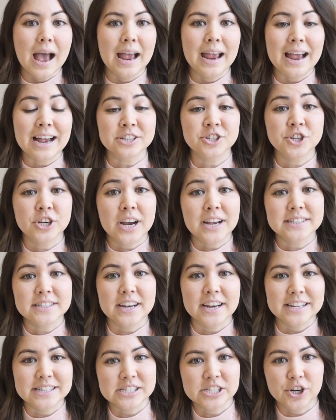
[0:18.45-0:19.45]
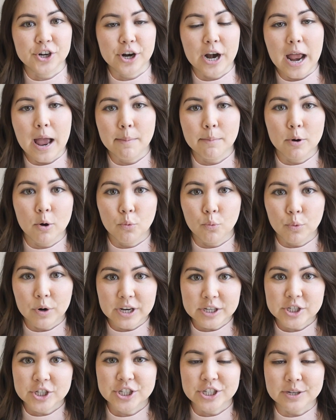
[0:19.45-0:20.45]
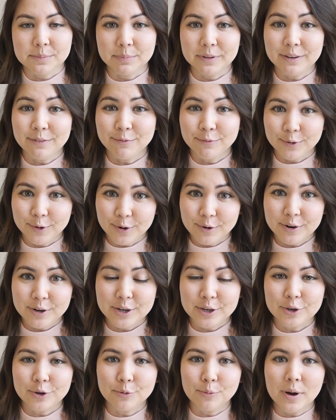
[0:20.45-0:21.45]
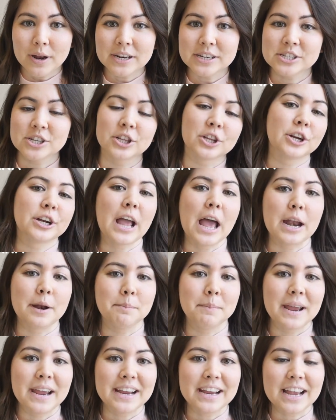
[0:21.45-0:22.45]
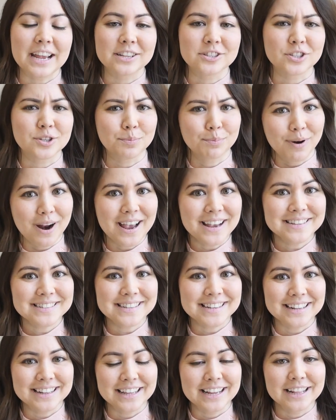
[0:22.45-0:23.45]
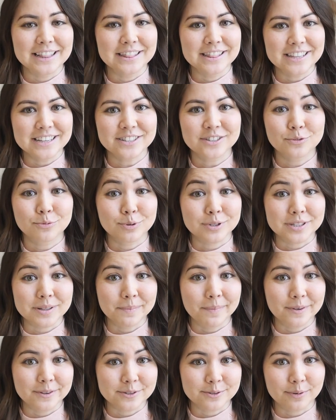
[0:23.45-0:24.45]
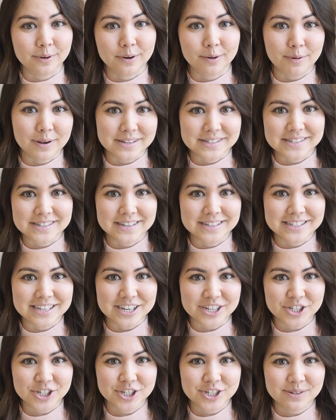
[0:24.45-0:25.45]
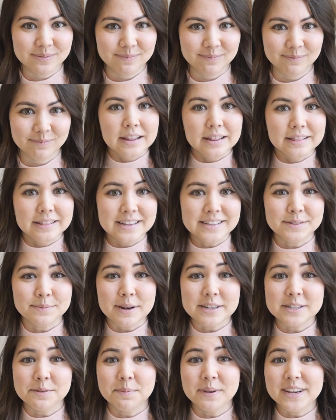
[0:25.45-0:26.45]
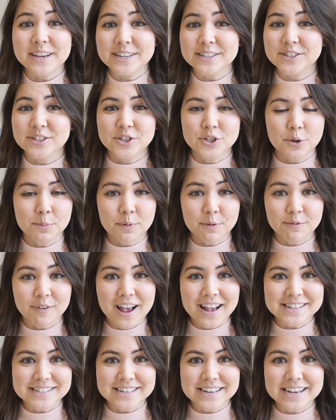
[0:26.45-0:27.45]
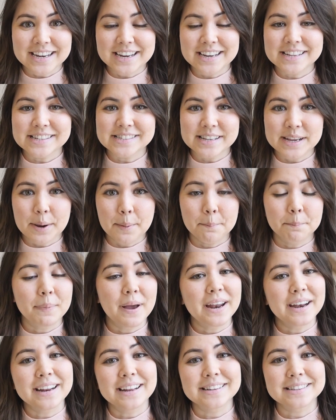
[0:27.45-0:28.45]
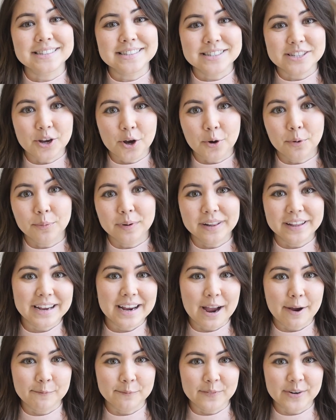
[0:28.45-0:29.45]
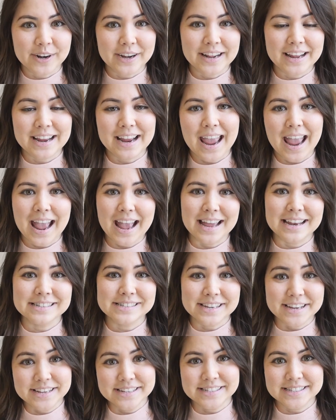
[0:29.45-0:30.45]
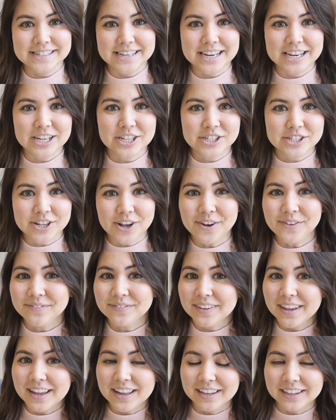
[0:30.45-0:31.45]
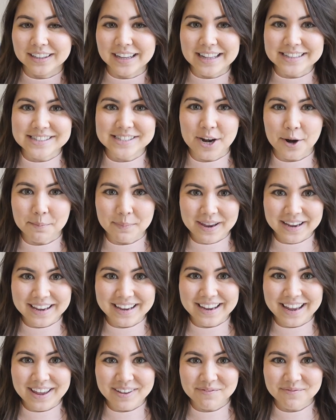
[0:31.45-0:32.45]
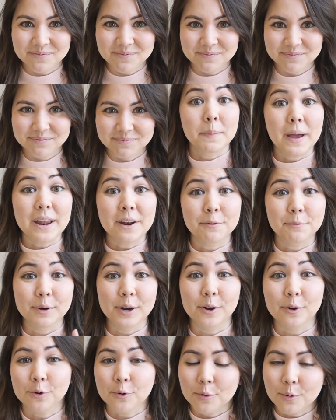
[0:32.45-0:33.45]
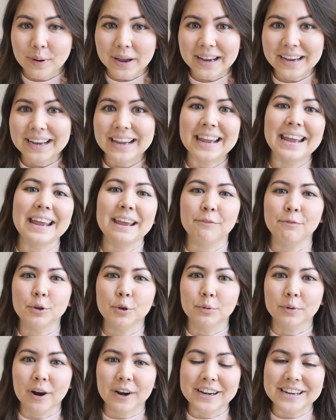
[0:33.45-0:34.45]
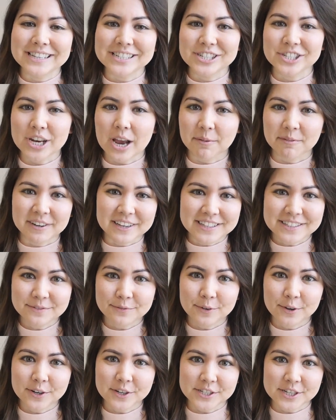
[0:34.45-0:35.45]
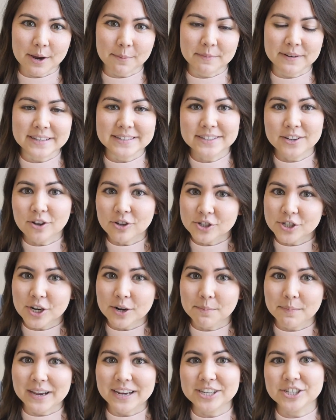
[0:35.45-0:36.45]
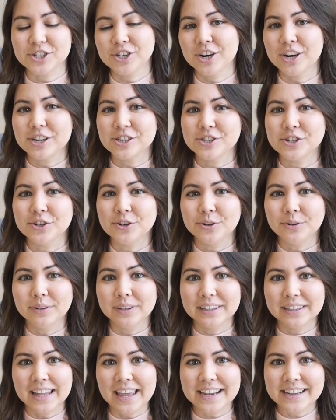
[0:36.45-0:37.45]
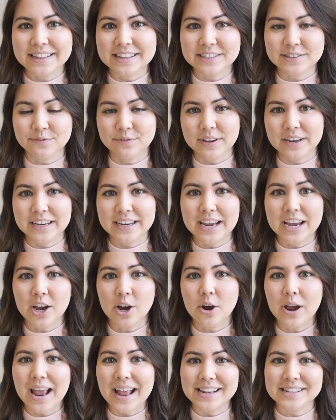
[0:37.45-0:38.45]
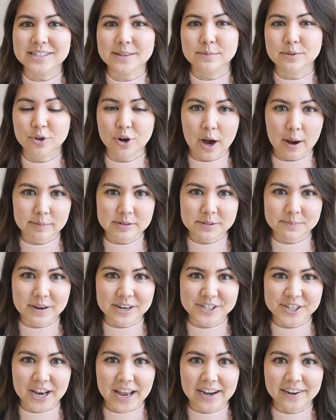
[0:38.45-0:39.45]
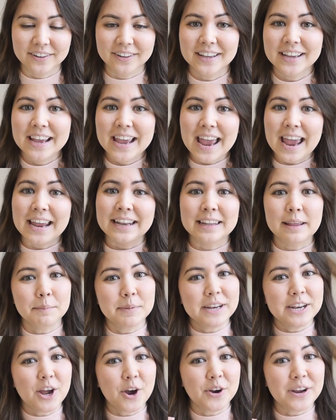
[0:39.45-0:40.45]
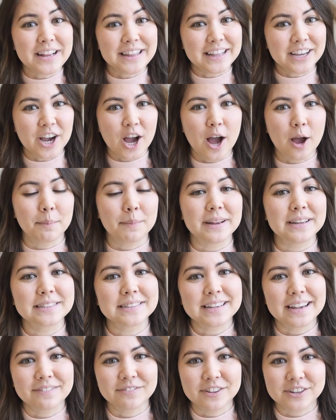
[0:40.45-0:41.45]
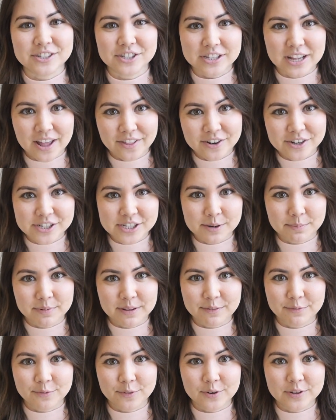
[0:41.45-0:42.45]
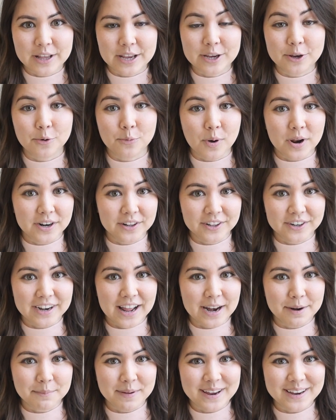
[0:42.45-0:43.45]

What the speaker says: I asked you guys on Instagram which Ghibli food you wanted to learn how to make, and surprisingly, this was the most requested dish. This recipe is super fast and easy, but it's still really comforting and tasty. So let's start making it. But real quick, if you are into Japanese food or Japanese culture, make sure to like this video and subscribe to my channel. And let me know in the comments if there's other Ghibli food that you want to learn how to